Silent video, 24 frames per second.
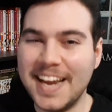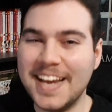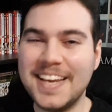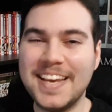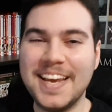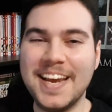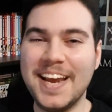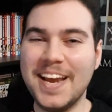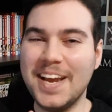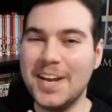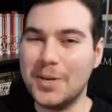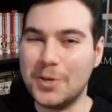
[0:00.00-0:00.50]

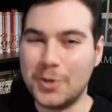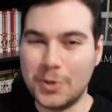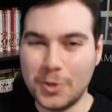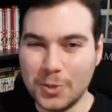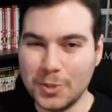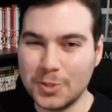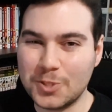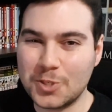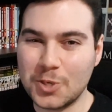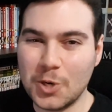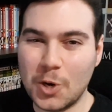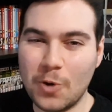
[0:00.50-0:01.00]
aka
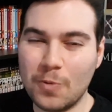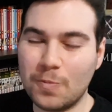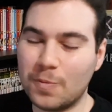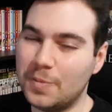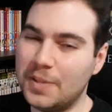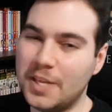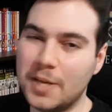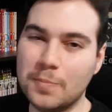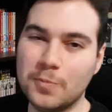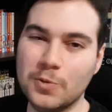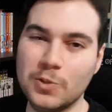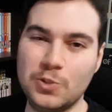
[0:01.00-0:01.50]
Kuzco from
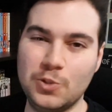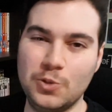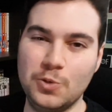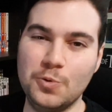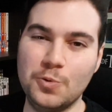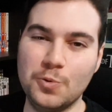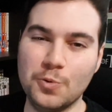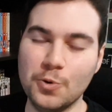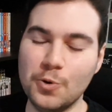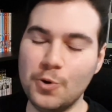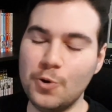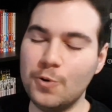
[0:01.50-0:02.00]
the Emperor's New
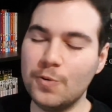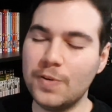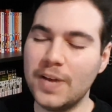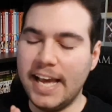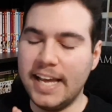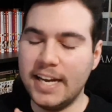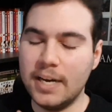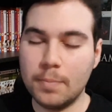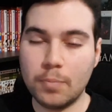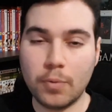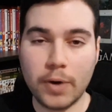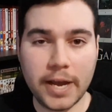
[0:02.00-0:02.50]
Groove,
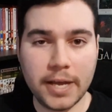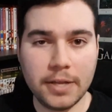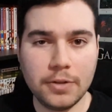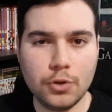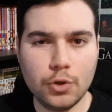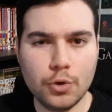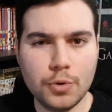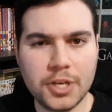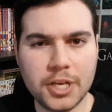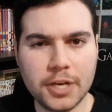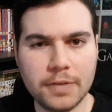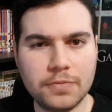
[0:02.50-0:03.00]
and a brand
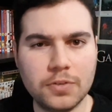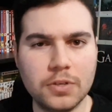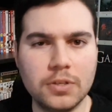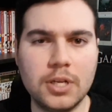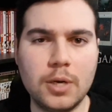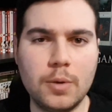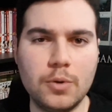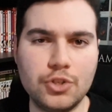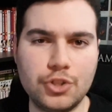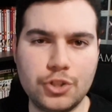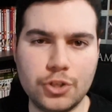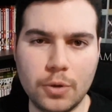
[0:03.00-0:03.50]
new gifter
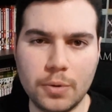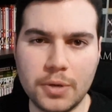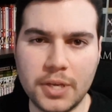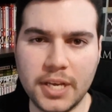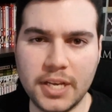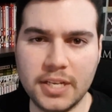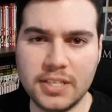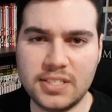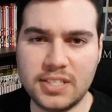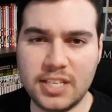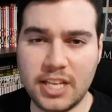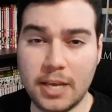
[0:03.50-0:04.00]
that was
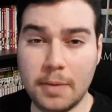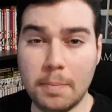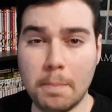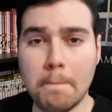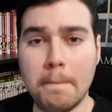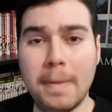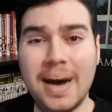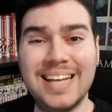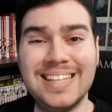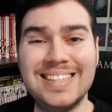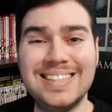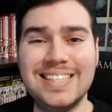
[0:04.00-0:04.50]
showcased named
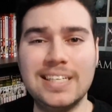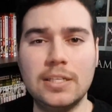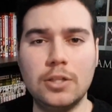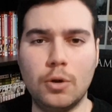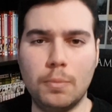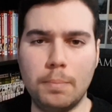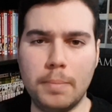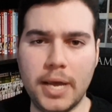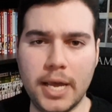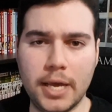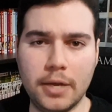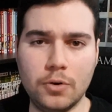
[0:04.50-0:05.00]

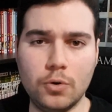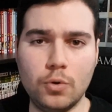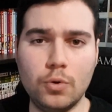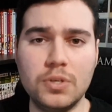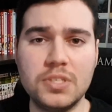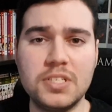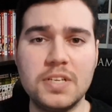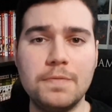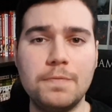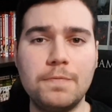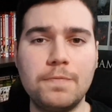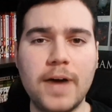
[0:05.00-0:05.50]
Mandalo Man, who
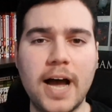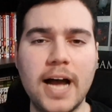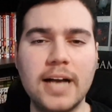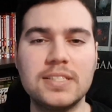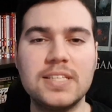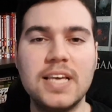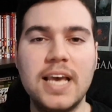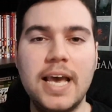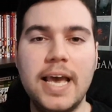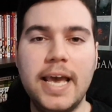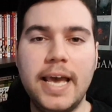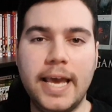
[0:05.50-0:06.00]
is in
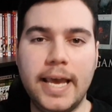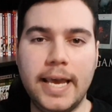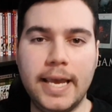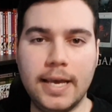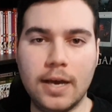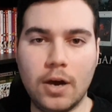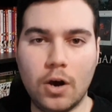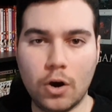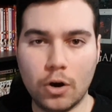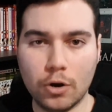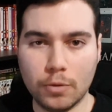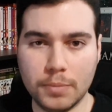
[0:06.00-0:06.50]
fact
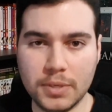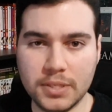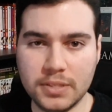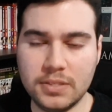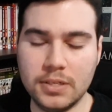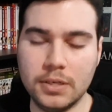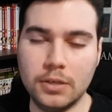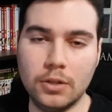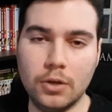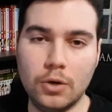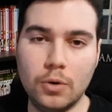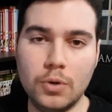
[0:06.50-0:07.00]
a
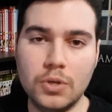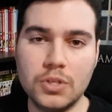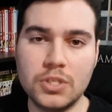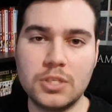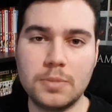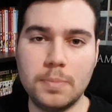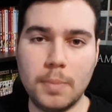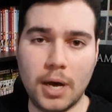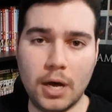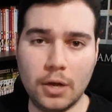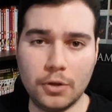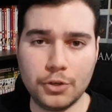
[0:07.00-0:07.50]
armadillo
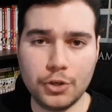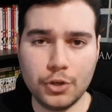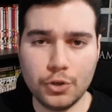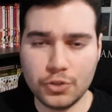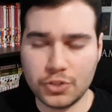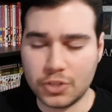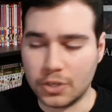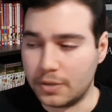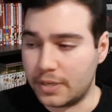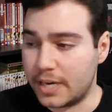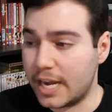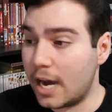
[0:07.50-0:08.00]
smile
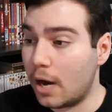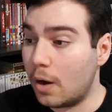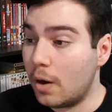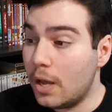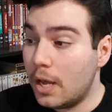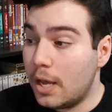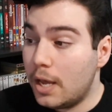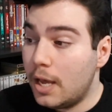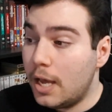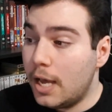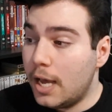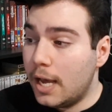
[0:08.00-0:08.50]
user. Now,
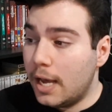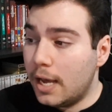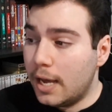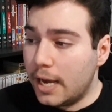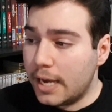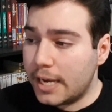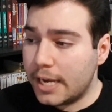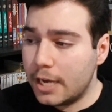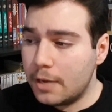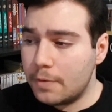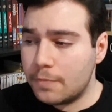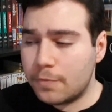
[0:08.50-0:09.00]

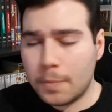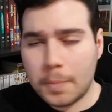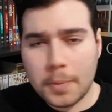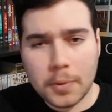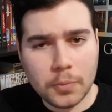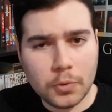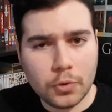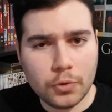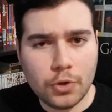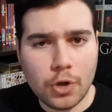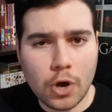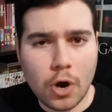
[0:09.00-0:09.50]
again, for
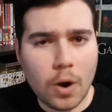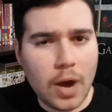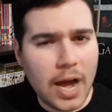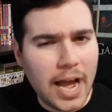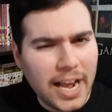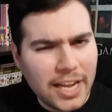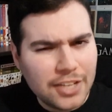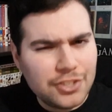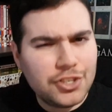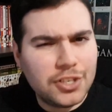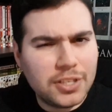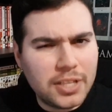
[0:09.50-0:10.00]
people who know,
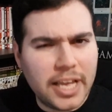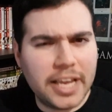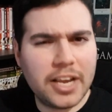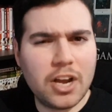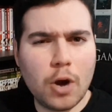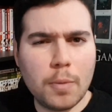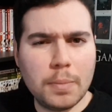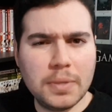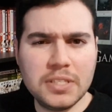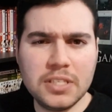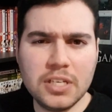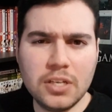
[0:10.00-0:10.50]
I actually like
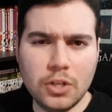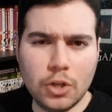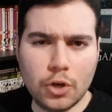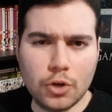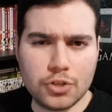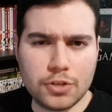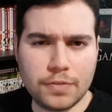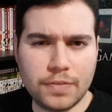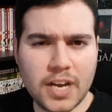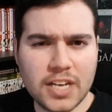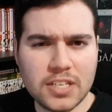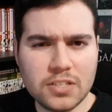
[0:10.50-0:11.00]

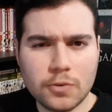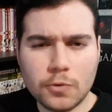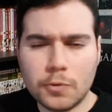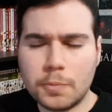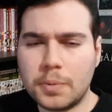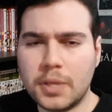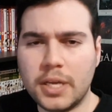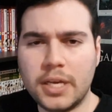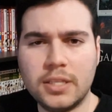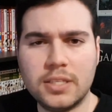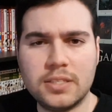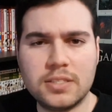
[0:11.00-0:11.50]
armadillos. If you guys ever
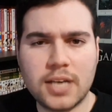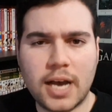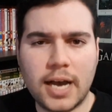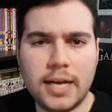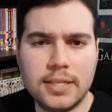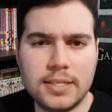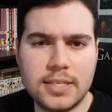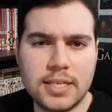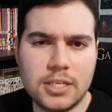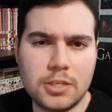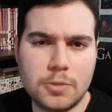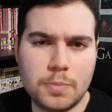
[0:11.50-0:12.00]
played the Tie
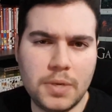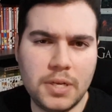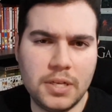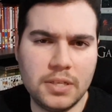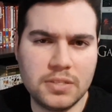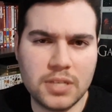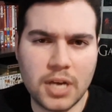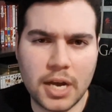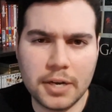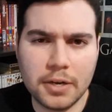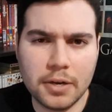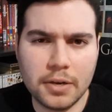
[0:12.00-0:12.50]
the Tasmanian
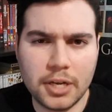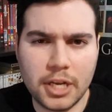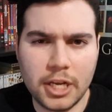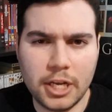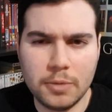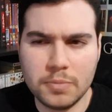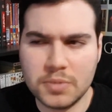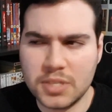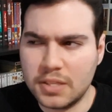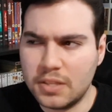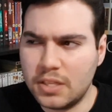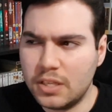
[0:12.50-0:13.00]
Tiger
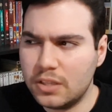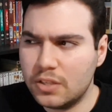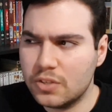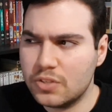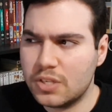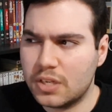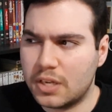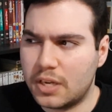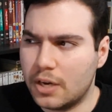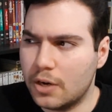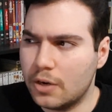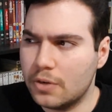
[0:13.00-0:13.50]
games, I think there's
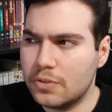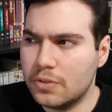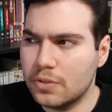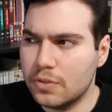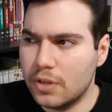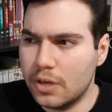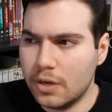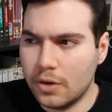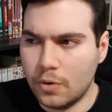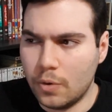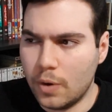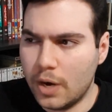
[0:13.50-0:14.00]
a character
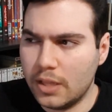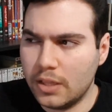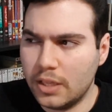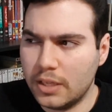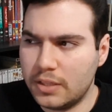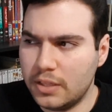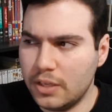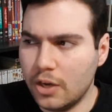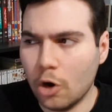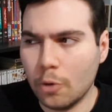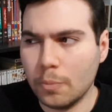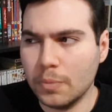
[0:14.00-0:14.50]
there who had
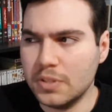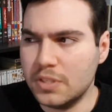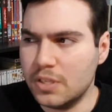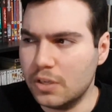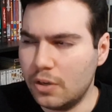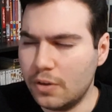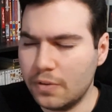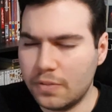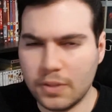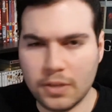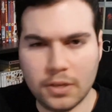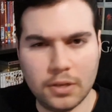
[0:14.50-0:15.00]
like the
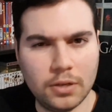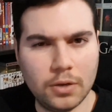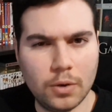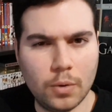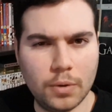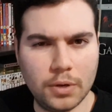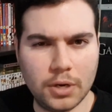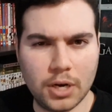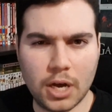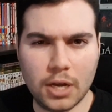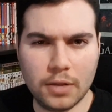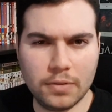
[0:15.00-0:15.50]
armadillo thing
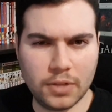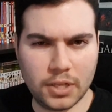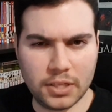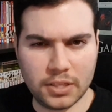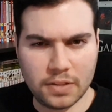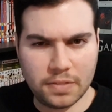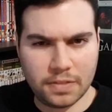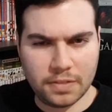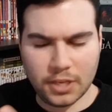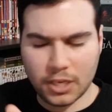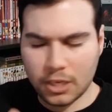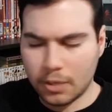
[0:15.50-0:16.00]
going on, like
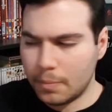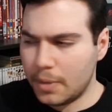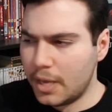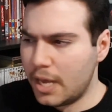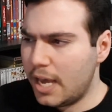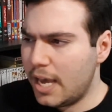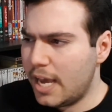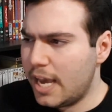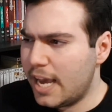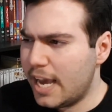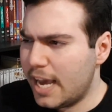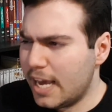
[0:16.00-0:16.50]
the theme,
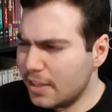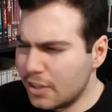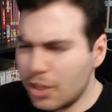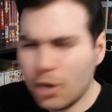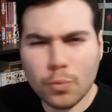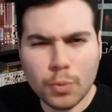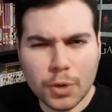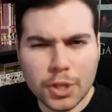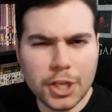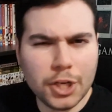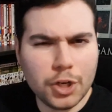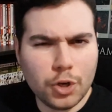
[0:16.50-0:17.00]
and they're
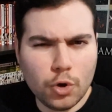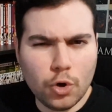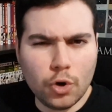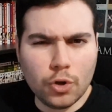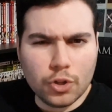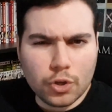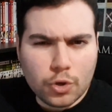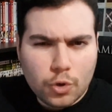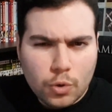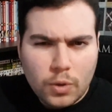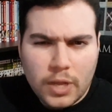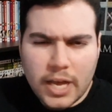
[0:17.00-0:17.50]
really cool.
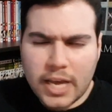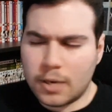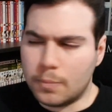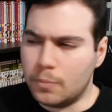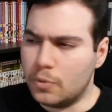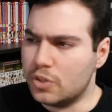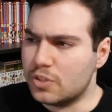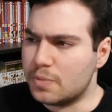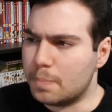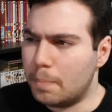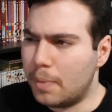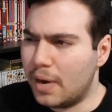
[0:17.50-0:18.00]
They're cool
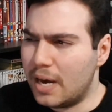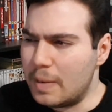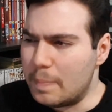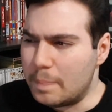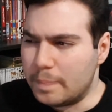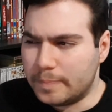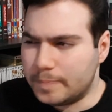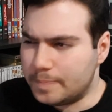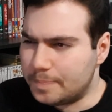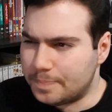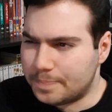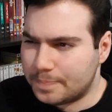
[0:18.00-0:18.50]
animals.
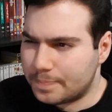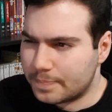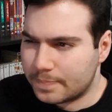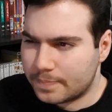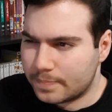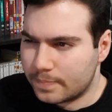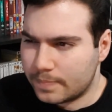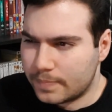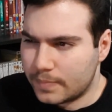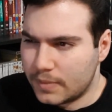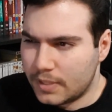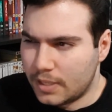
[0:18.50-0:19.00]
But
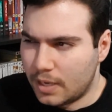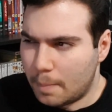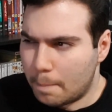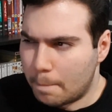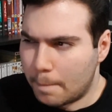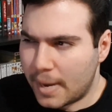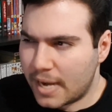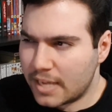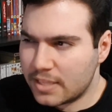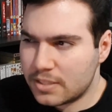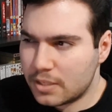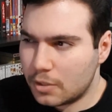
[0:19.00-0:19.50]

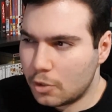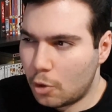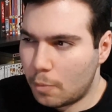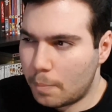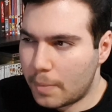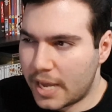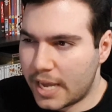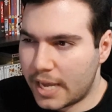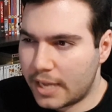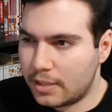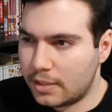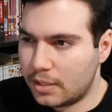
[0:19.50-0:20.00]
Mandalo
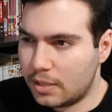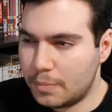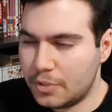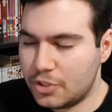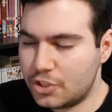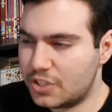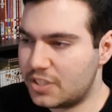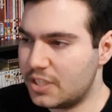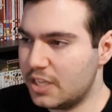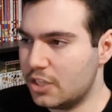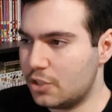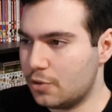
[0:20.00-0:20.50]
Man, let me
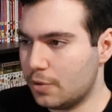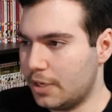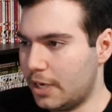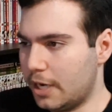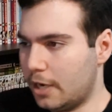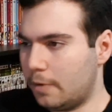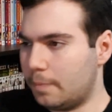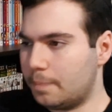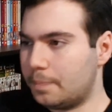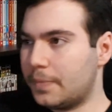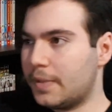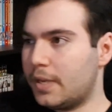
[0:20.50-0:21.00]
just say this right
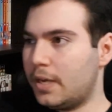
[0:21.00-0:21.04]
now.